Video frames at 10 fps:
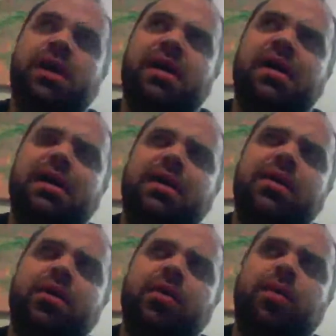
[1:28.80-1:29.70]

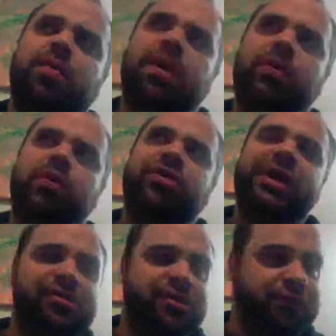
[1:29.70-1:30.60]
But
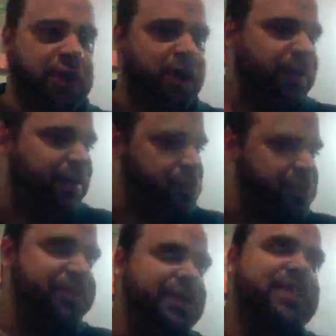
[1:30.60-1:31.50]
when she gets to Foucault, that's
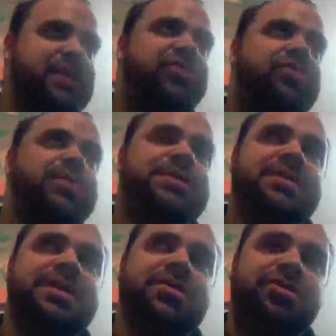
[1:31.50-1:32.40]
where I start to have issues
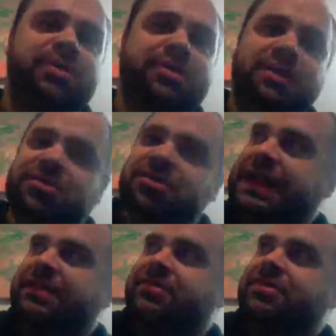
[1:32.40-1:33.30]
because I think she
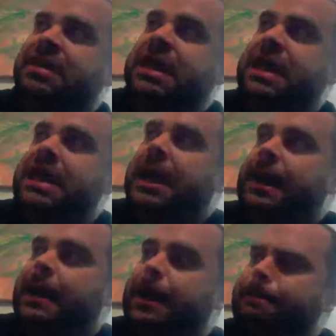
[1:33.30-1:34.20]
misunderstands.
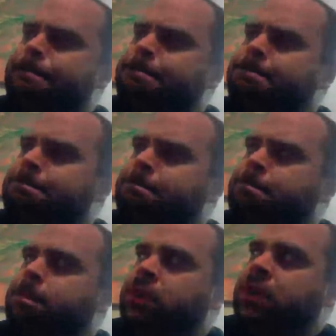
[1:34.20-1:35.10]
And
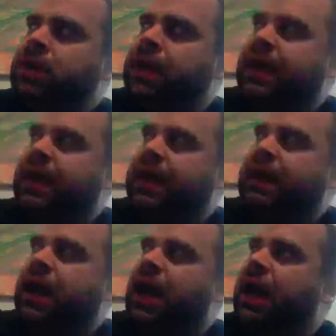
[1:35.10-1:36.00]

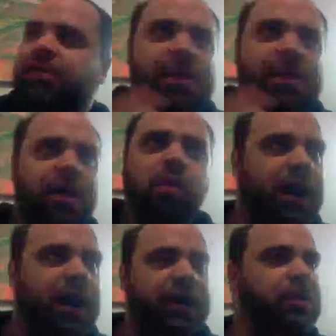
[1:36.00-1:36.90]
I don't know
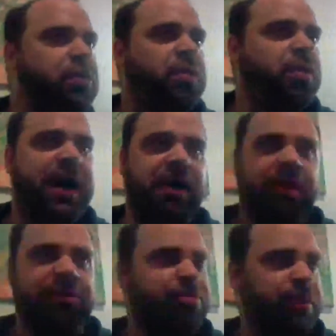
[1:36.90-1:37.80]
why. I don't know her
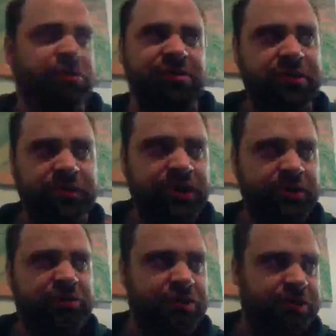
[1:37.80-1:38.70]
background. Maybe she's a
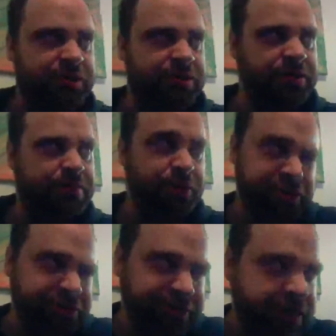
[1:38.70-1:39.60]
literature
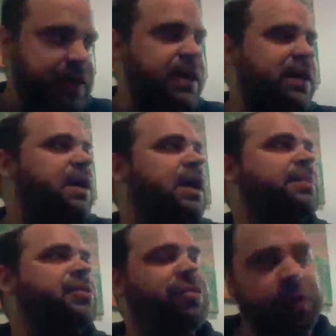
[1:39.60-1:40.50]
person,
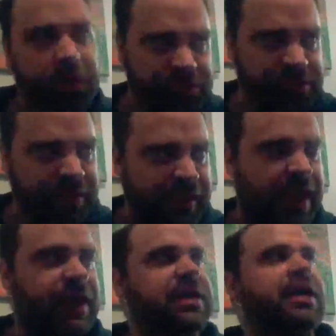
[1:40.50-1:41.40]
and she focuses
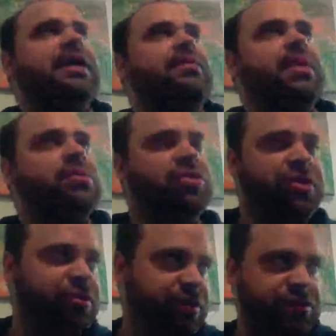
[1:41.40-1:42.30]
on that. And maybe
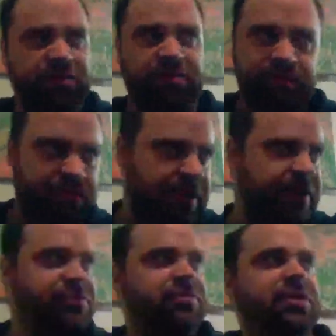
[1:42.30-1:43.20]
she
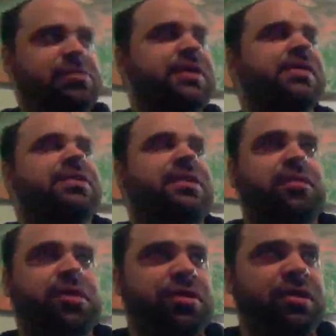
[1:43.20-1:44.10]
hasn't really spent a lot of
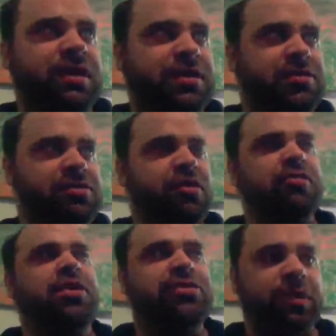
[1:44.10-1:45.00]
time with his
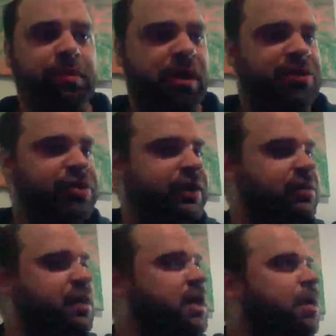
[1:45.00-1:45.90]
overarching
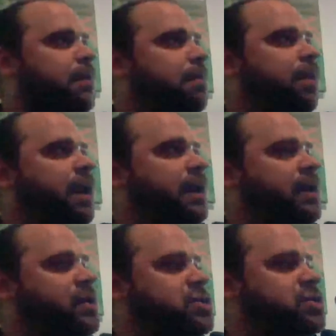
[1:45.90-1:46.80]
project.
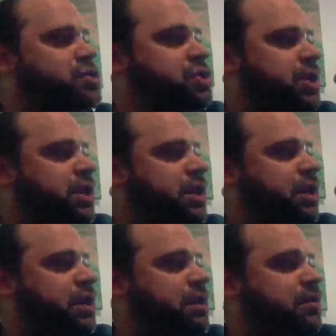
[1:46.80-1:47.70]
But
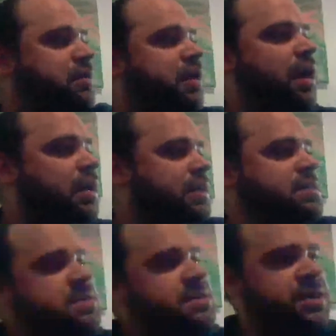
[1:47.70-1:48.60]
she
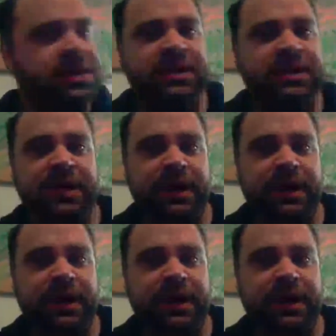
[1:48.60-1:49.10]
does